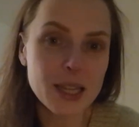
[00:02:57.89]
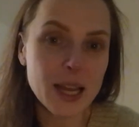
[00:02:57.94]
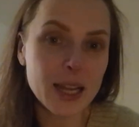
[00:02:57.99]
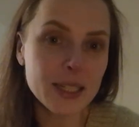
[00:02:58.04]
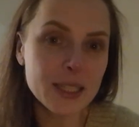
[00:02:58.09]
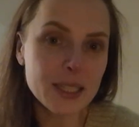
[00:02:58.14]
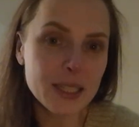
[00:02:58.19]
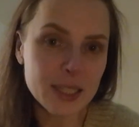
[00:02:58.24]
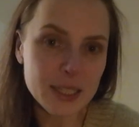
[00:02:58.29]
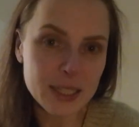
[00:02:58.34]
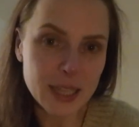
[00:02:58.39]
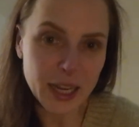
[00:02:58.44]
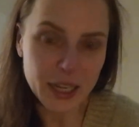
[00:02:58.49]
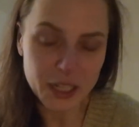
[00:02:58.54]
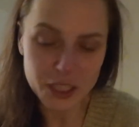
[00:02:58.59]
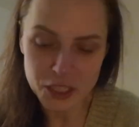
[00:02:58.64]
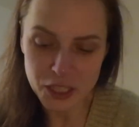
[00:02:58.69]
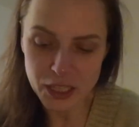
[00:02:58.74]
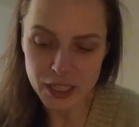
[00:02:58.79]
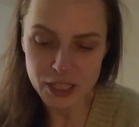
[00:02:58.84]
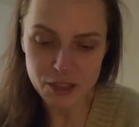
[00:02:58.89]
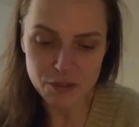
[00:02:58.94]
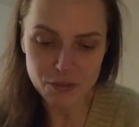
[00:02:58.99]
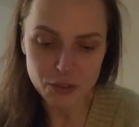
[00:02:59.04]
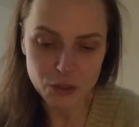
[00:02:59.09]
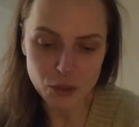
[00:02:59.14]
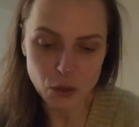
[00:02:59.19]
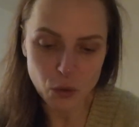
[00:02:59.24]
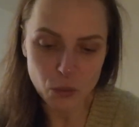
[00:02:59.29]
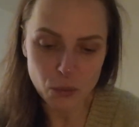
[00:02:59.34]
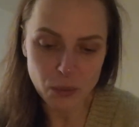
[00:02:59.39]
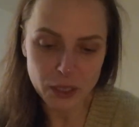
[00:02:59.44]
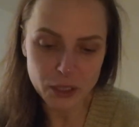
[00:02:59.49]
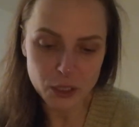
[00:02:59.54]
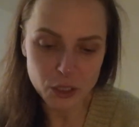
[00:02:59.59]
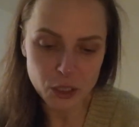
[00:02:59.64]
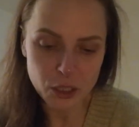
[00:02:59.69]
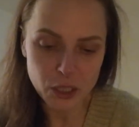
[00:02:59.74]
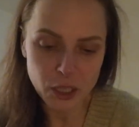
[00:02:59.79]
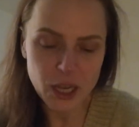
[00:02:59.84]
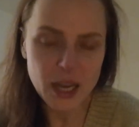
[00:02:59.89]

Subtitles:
I didn't actually even go much.